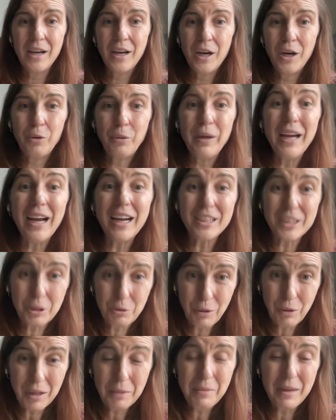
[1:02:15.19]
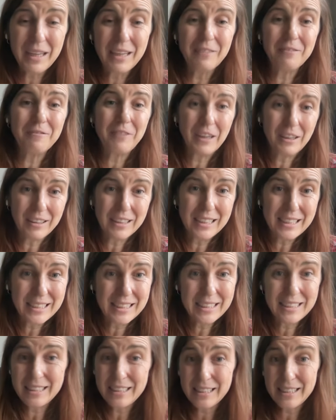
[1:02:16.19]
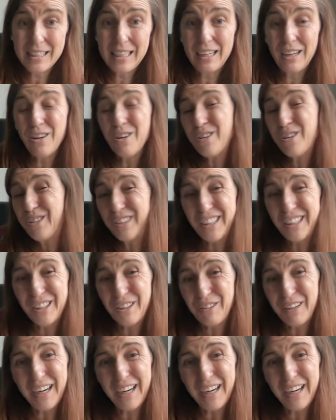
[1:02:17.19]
We actually want to make it very easy to just say, oh, you know what?